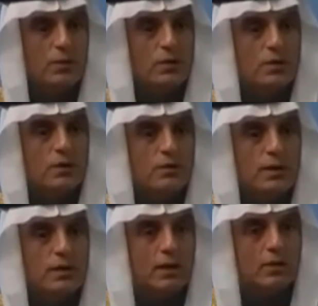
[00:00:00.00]
was the
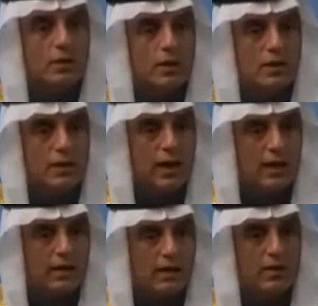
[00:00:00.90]
civilization that
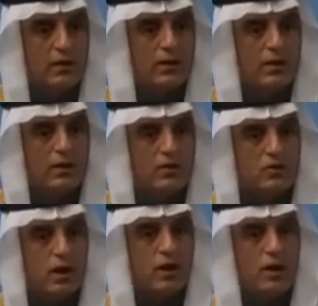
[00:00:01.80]
connected
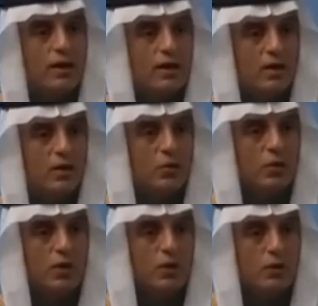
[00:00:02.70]
China
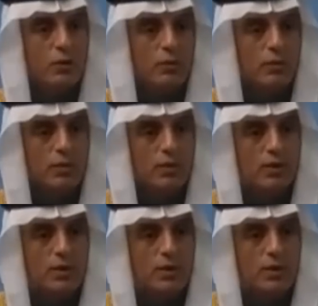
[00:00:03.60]
with Europe.